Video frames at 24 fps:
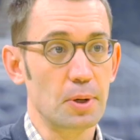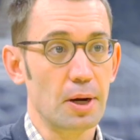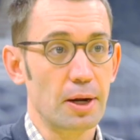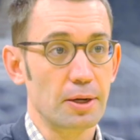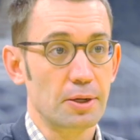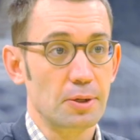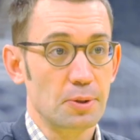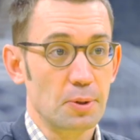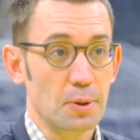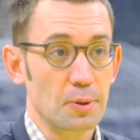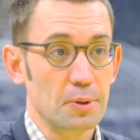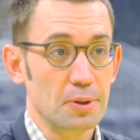I
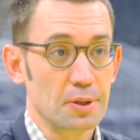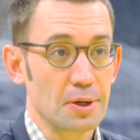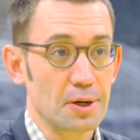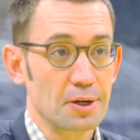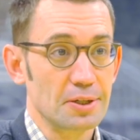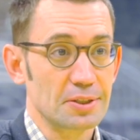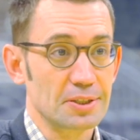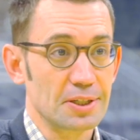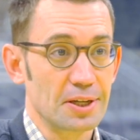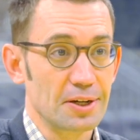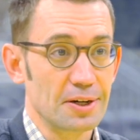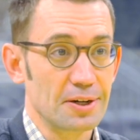could go to the Art
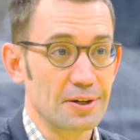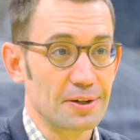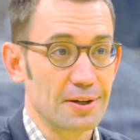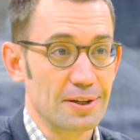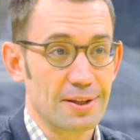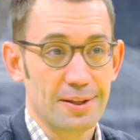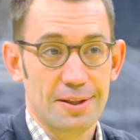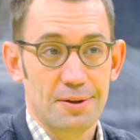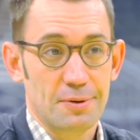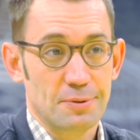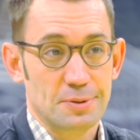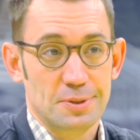Center. I,
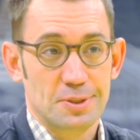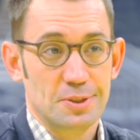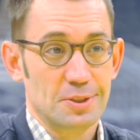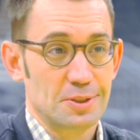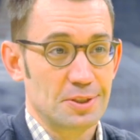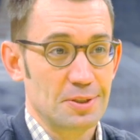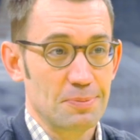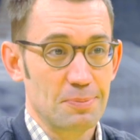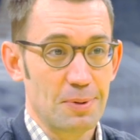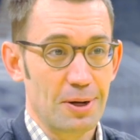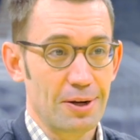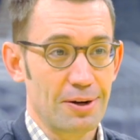that was just
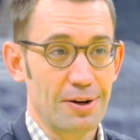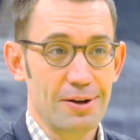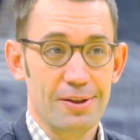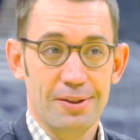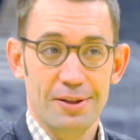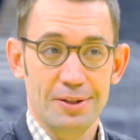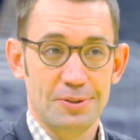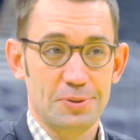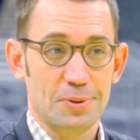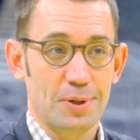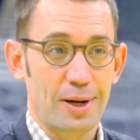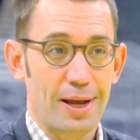in my grant.
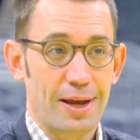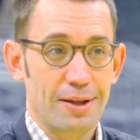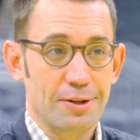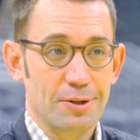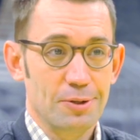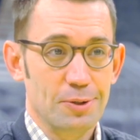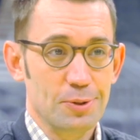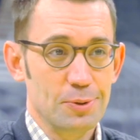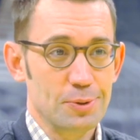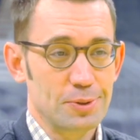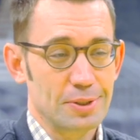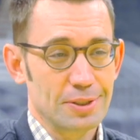That's what I had to
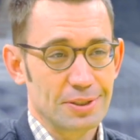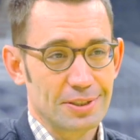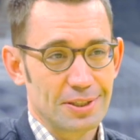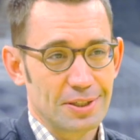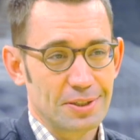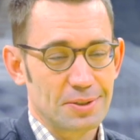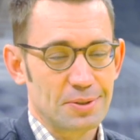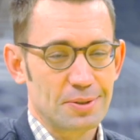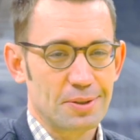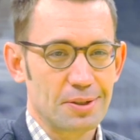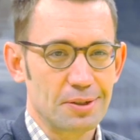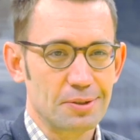do, because
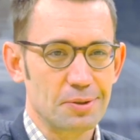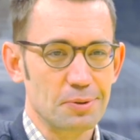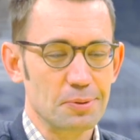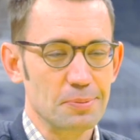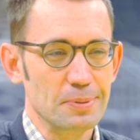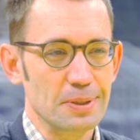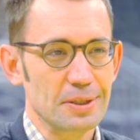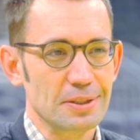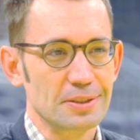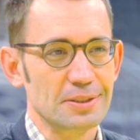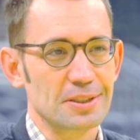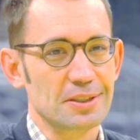that's what they told me
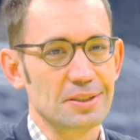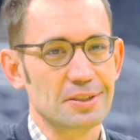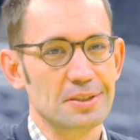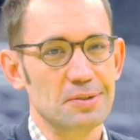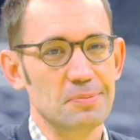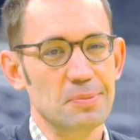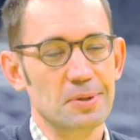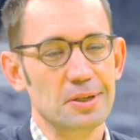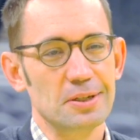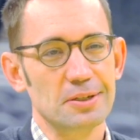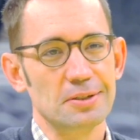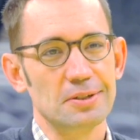on sixty
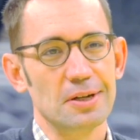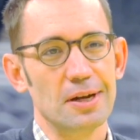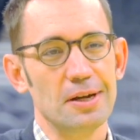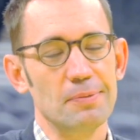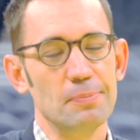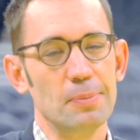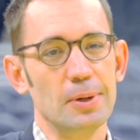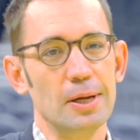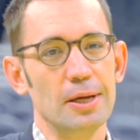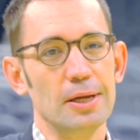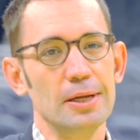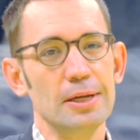minutes, right?
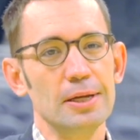But,